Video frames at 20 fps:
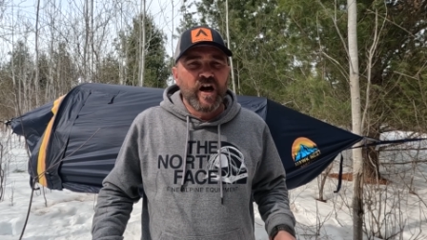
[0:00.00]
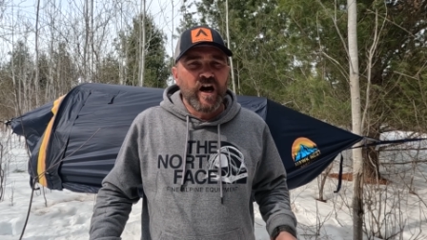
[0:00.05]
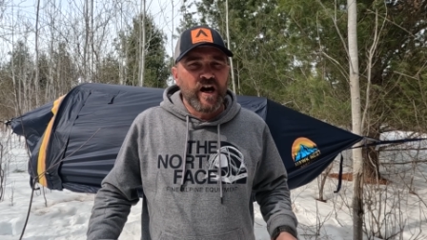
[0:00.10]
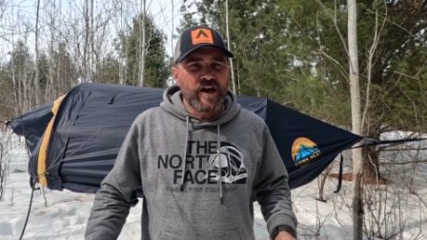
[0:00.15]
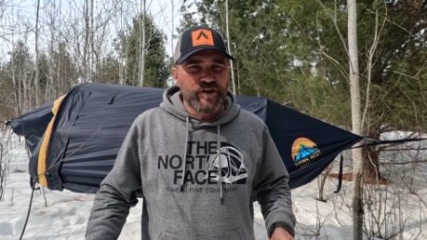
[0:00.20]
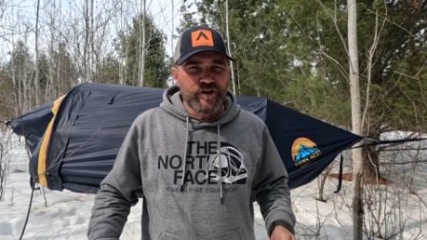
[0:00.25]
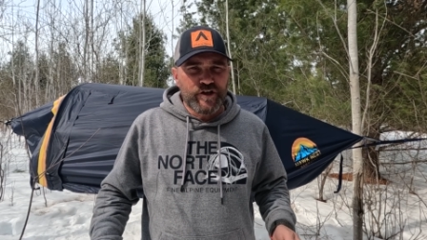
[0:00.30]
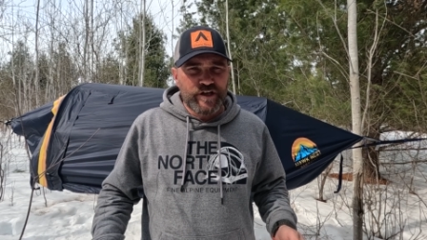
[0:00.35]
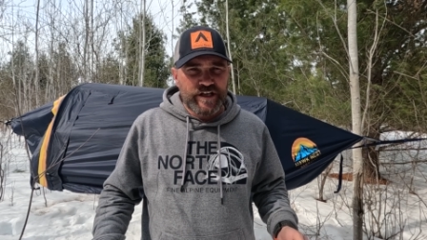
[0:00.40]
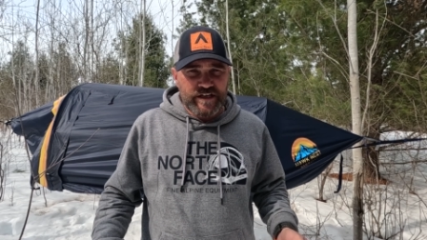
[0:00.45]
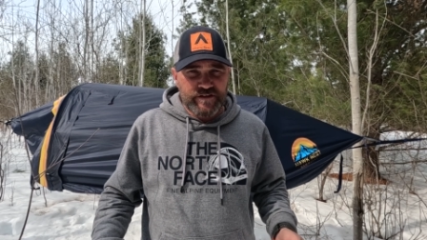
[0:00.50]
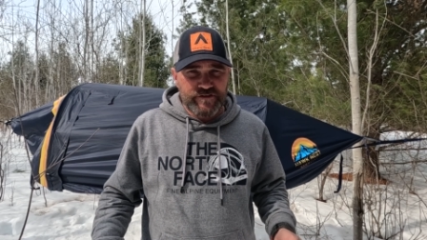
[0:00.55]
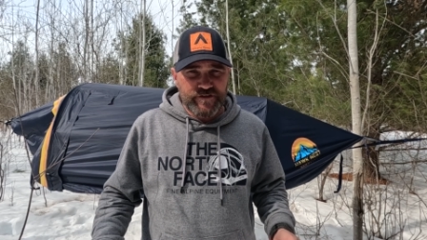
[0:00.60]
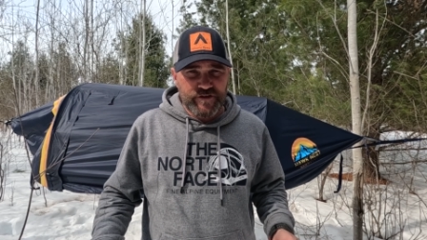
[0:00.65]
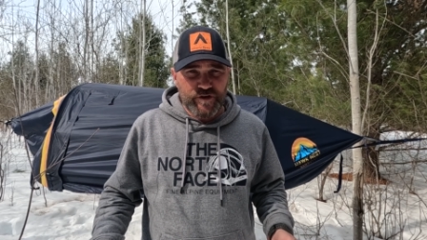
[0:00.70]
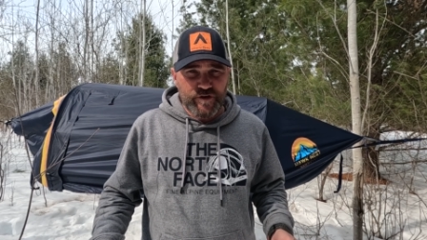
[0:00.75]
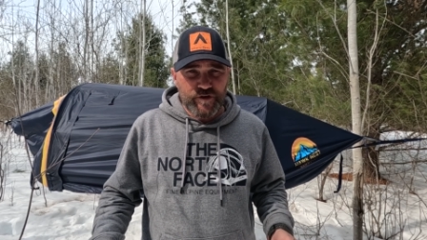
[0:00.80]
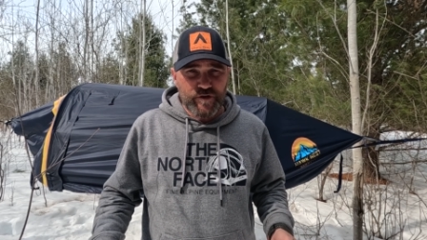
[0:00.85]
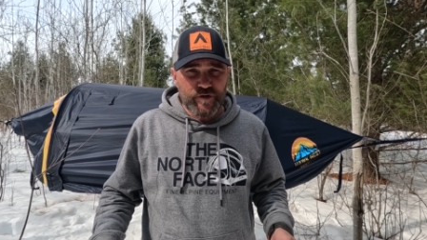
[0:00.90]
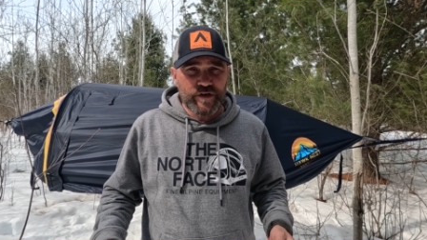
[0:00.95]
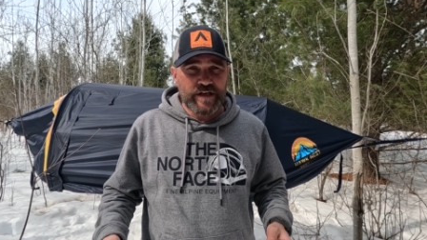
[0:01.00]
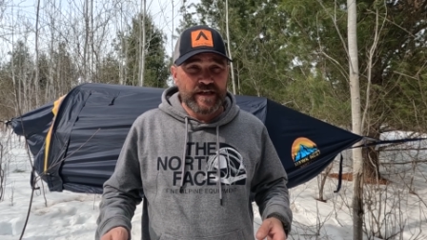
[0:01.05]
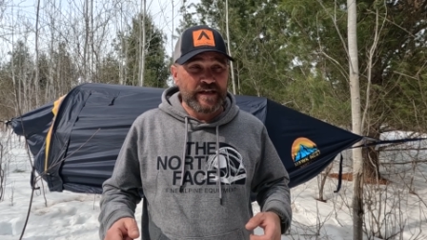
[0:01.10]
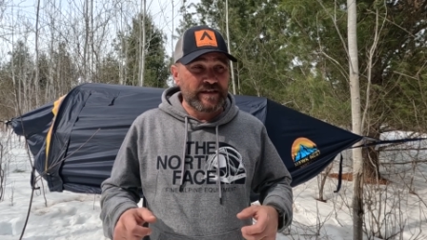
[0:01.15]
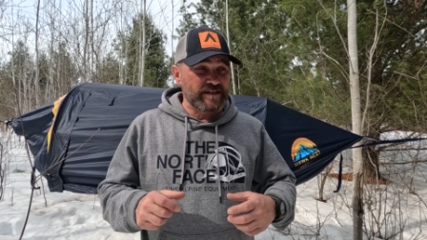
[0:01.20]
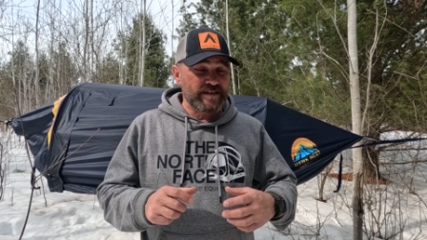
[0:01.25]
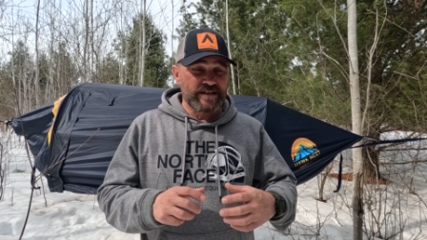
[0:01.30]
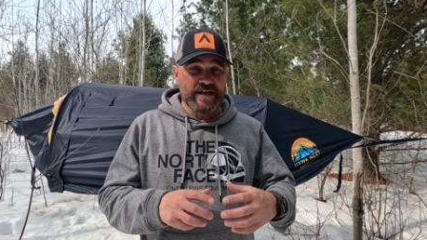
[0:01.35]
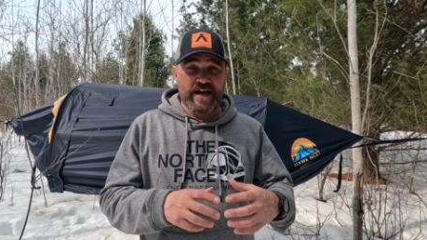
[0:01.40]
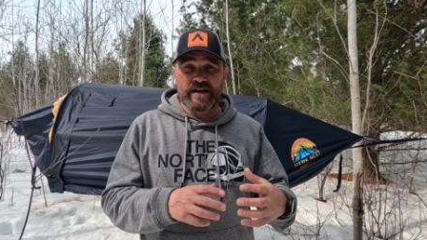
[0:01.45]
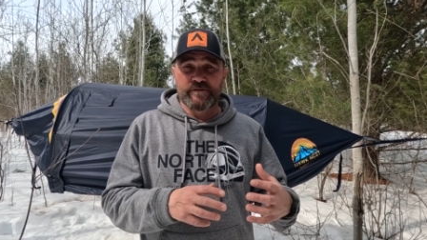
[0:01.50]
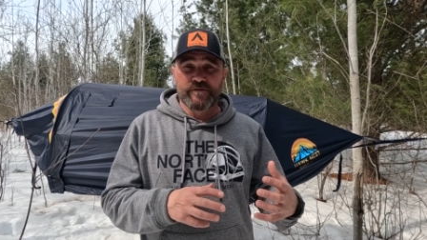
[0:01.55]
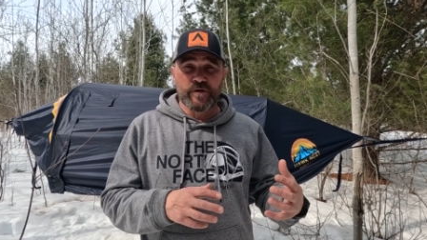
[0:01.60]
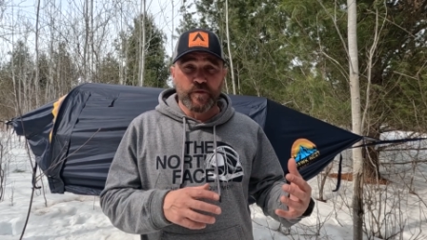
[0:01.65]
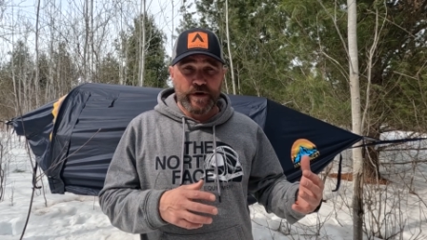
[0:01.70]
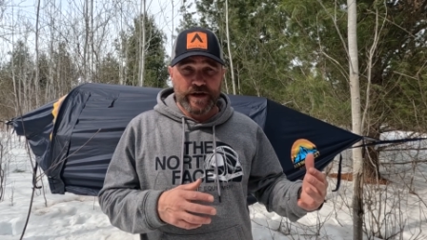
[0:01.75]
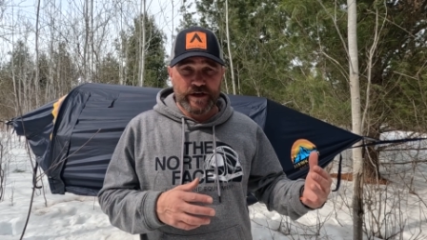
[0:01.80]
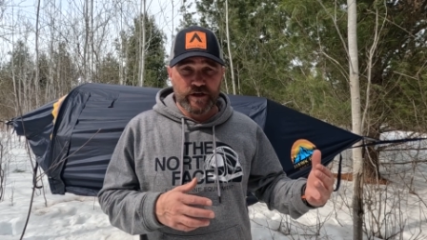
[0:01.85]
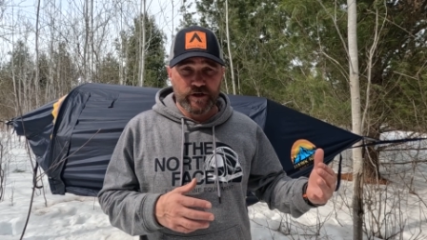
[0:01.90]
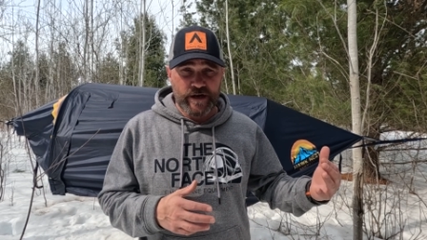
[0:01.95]
underneath you inside of a
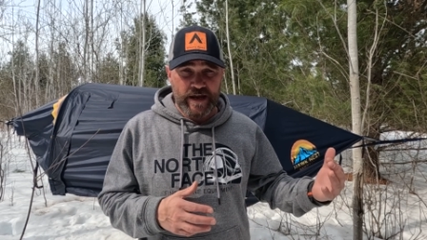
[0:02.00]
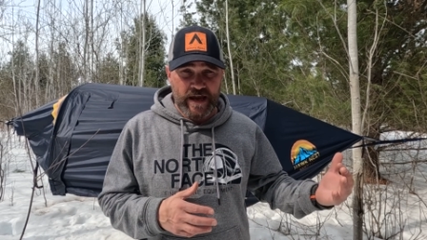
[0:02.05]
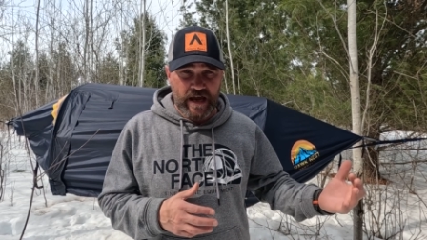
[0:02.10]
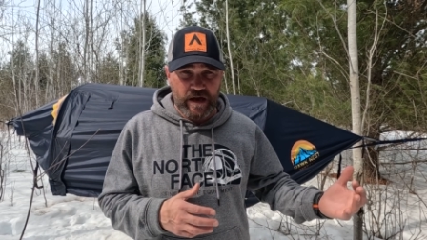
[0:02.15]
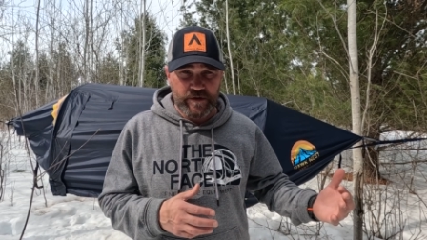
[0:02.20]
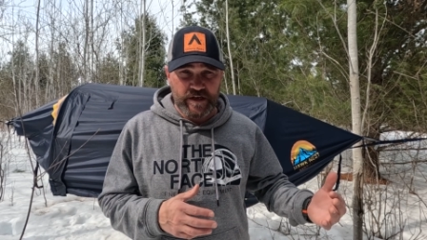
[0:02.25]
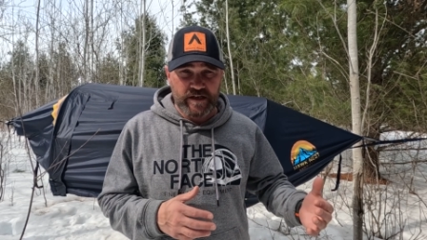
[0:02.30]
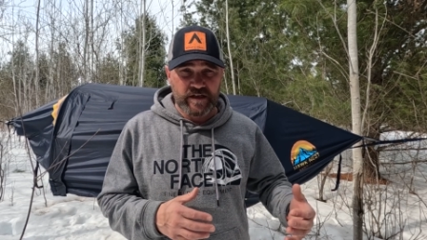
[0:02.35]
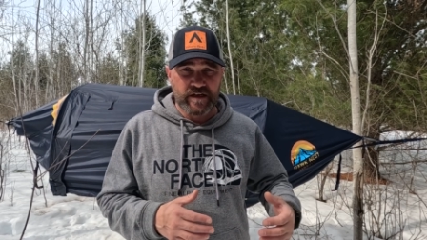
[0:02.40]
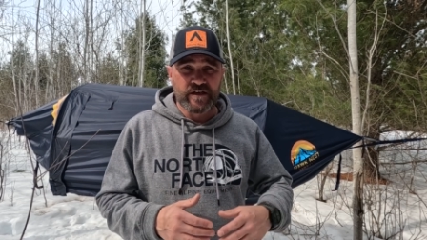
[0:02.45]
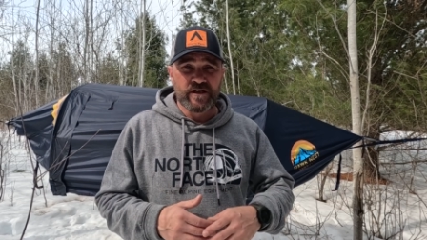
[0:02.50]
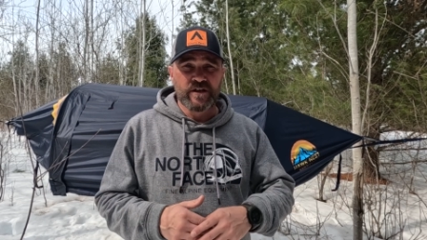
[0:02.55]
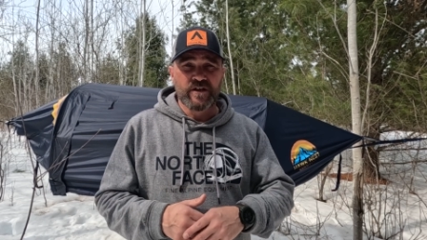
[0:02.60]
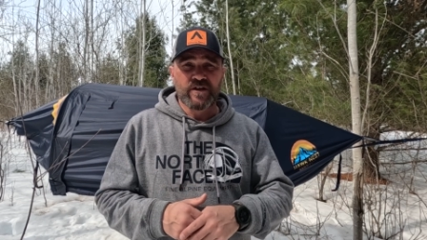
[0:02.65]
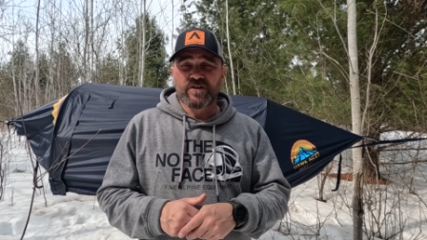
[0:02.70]
regular hammock.